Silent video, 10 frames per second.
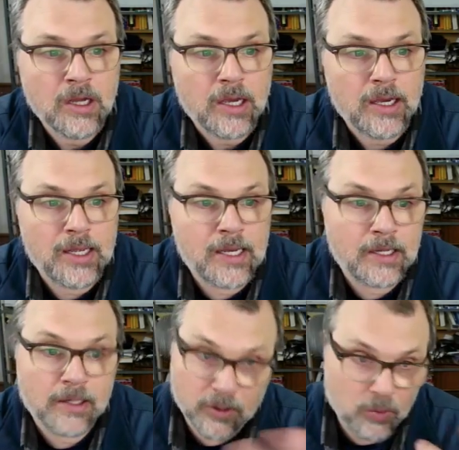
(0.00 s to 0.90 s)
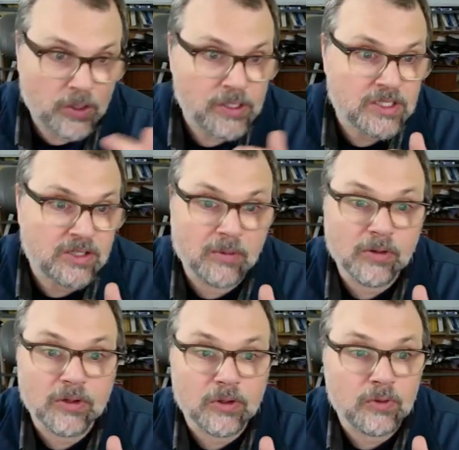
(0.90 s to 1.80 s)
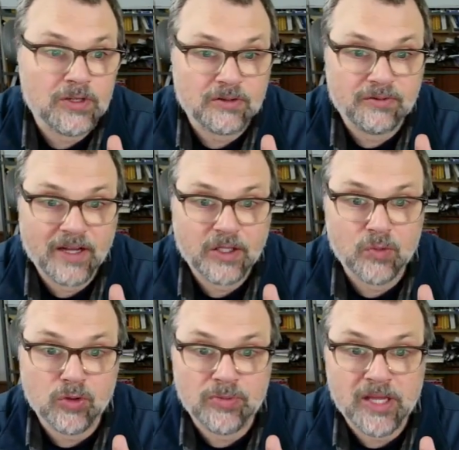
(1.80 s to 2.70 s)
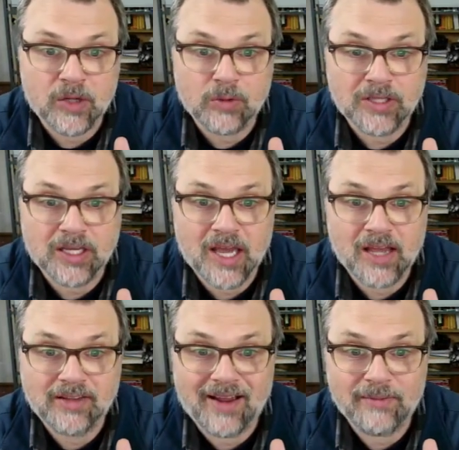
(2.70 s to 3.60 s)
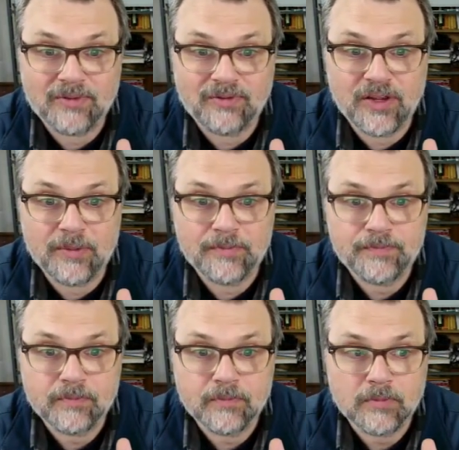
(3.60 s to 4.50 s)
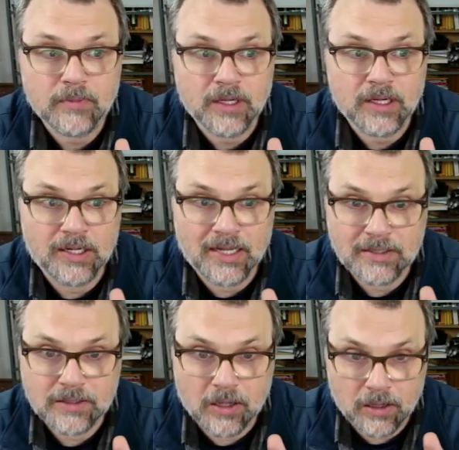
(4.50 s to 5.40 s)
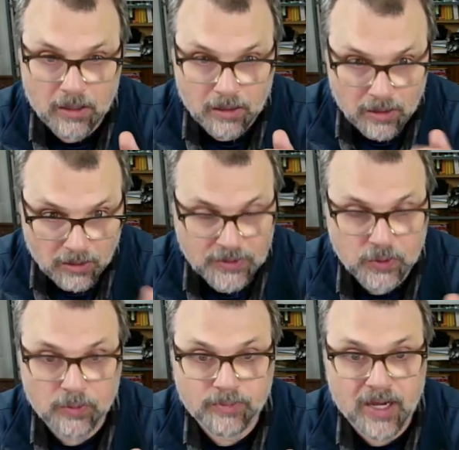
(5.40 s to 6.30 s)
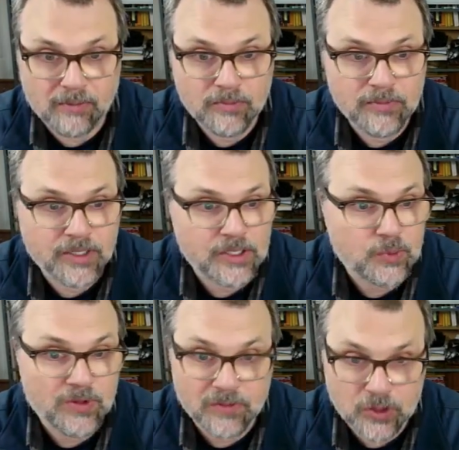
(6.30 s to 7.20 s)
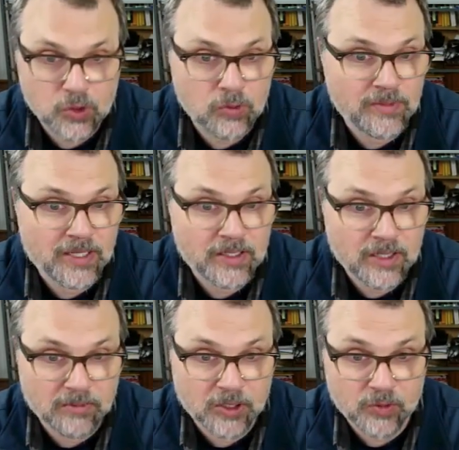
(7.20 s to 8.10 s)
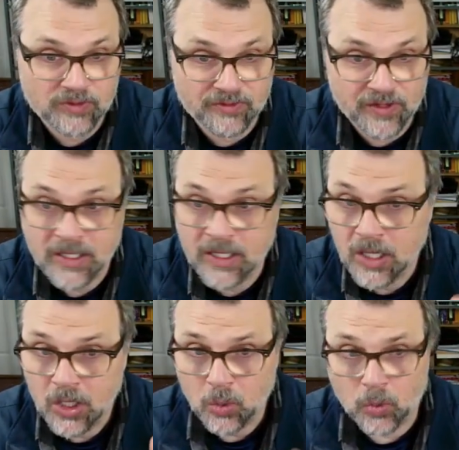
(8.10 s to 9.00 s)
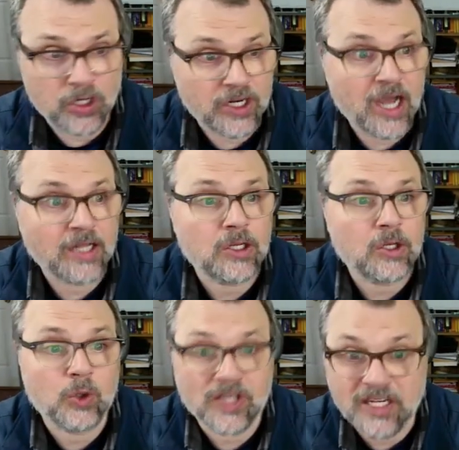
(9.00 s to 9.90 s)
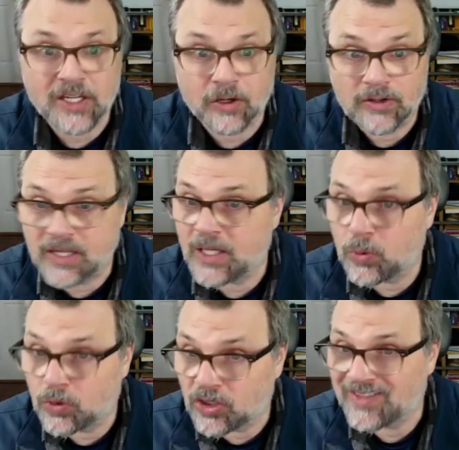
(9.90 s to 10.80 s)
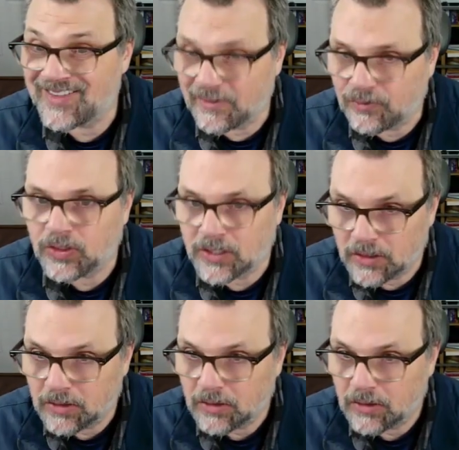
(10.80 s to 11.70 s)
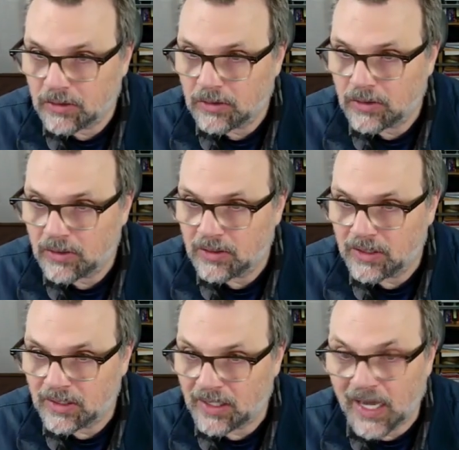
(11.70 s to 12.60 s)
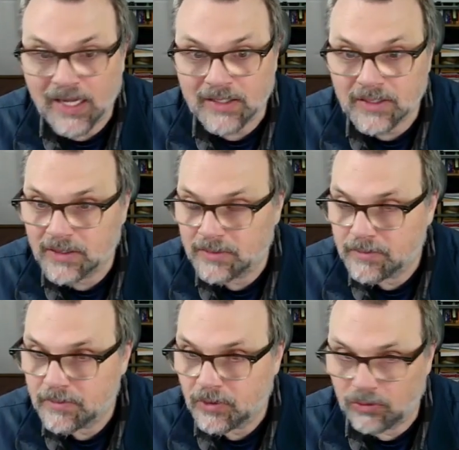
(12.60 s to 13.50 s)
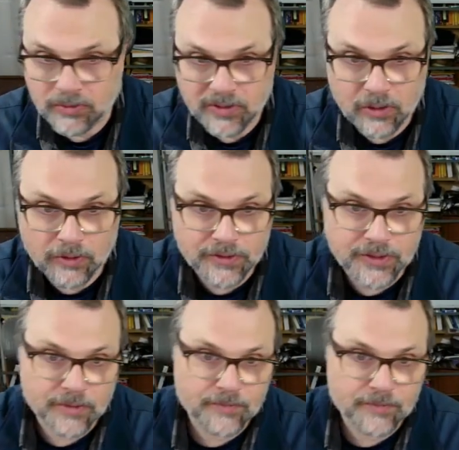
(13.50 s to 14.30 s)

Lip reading: In other words, W as a vector would be equal to K times V. And that's also a problem because we've assumed that W and V were not collinear, that they were on different lines through the origin.